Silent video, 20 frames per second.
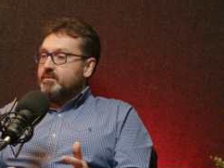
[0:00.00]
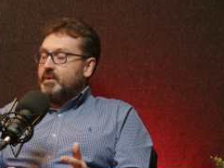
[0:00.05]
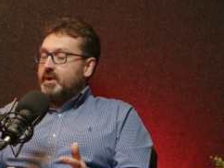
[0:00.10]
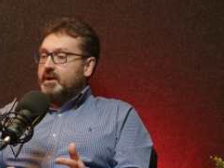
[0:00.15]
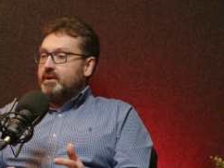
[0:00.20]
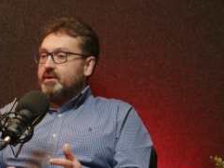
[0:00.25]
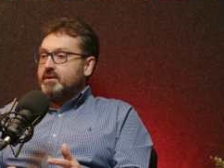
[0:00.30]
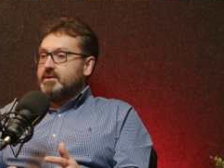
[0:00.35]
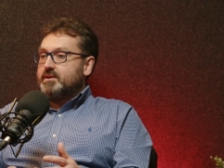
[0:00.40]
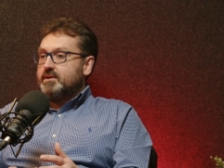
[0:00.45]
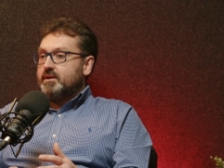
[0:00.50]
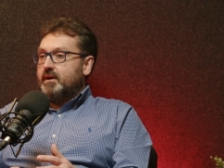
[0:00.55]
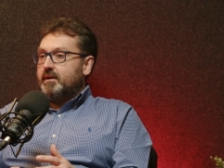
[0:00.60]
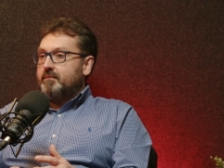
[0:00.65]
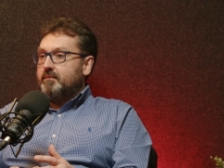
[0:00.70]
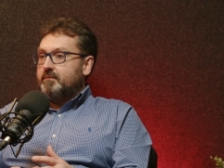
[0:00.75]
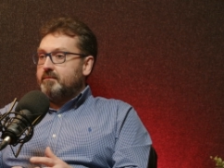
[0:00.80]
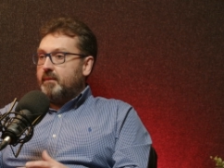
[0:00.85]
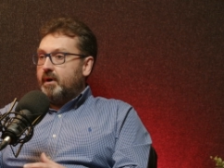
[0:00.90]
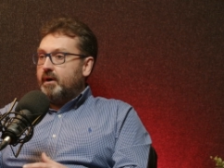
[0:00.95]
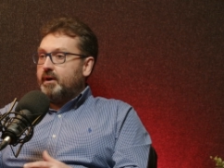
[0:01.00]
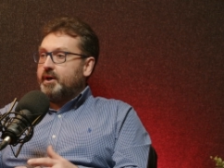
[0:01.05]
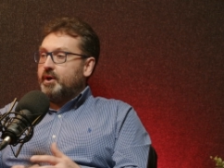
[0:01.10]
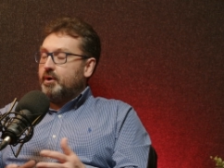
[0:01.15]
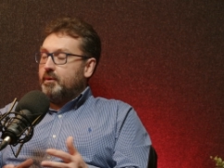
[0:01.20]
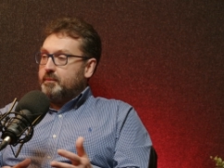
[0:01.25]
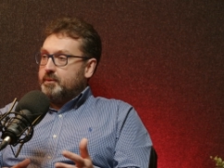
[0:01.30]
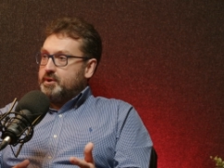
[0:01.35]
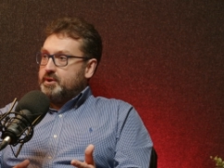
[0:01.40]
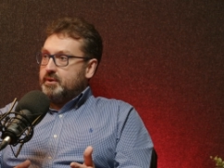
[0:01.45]
We looked at market
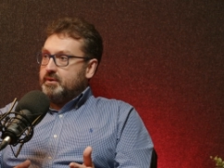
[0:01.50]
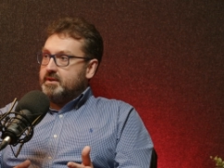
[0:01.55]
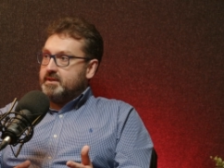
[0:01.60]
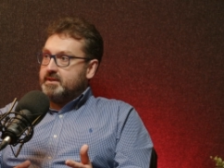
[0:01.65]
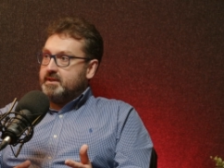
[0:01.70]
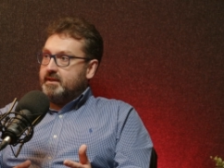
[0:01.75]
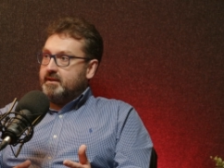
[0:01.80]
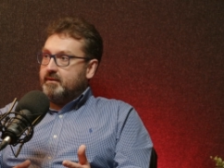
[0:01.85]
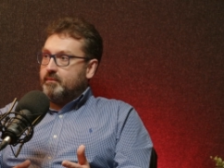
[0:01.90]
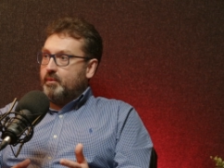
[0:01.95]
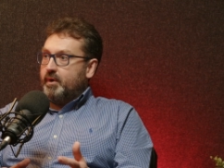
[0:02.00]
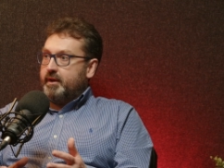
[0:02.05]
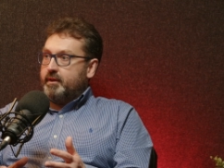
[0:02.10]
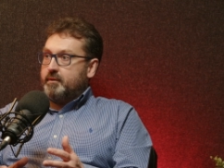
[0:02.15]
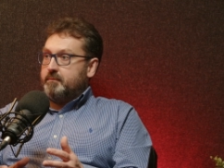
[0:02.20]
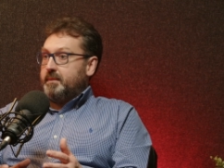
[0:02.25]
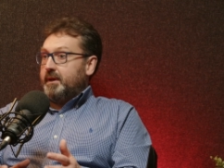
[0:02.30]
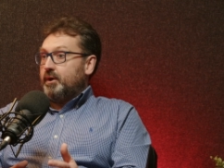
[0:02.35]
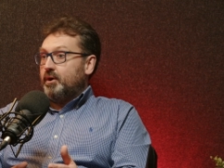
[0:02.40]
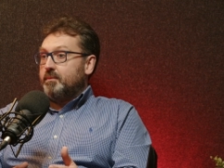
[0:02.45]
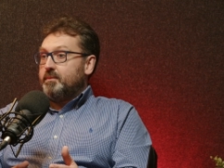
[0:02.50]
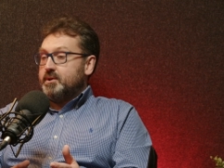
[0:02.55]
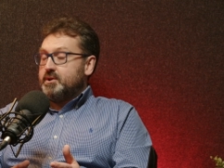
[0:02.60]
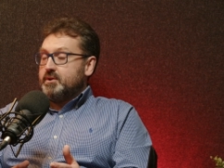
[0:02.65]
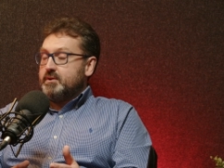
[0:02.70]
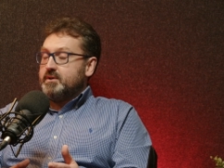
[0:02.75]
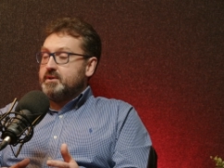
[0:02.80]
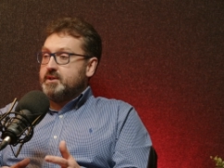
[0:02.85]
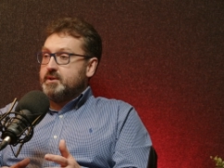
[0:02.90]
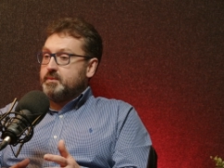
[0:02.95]
opportunity, and one of the big
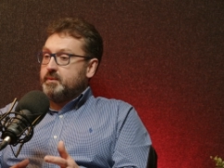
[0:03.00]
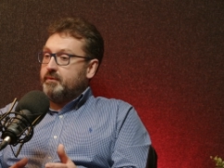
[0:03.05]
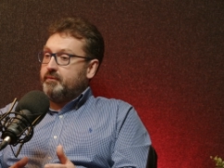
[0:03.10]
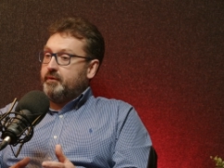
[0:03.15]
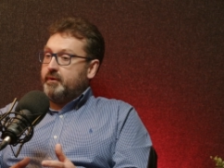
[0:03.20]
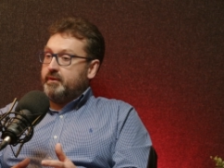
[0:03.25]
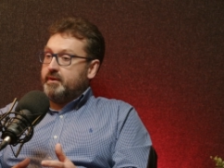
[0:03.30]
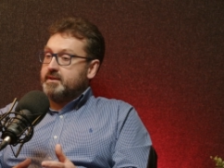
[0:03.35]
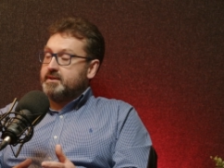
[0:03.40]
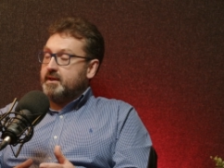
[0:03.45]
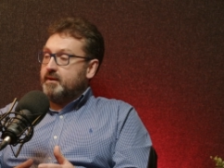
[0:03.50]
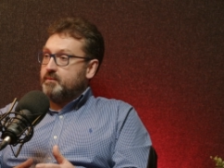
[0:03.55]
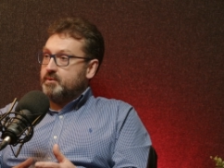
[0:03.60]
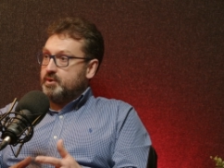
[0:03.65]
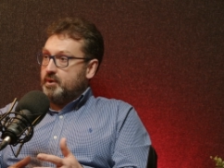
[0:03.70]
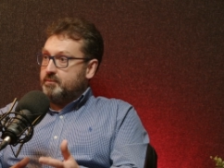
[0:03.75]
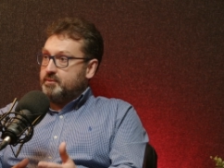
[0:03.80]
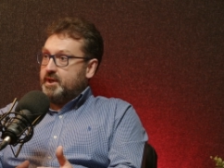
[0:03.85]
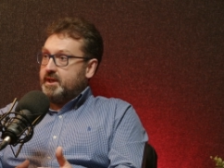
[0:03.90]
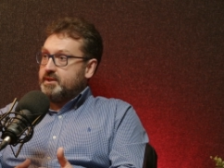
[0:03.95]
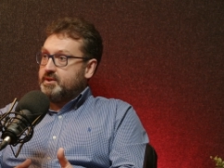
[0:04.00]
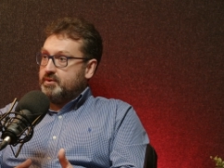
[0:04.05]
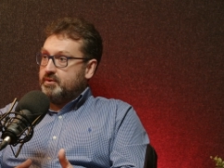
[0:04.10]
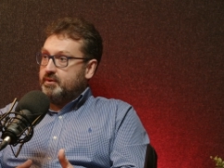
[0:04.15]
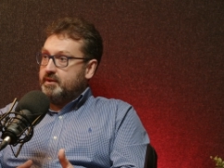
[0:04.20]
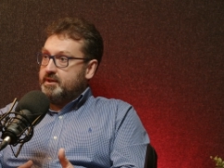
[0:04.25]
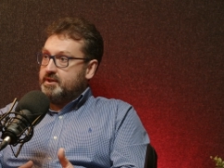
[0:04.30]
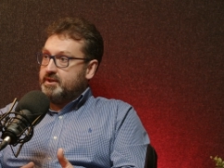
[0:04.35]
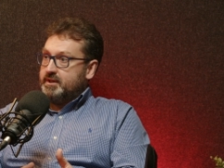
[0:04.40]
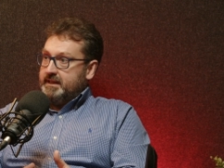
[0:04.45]
opportunities we felt at the time was object
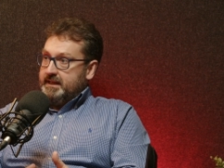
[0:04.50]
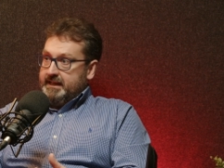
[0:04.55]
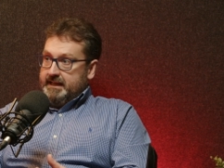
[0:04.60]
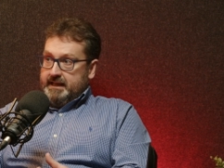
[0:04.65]
storage,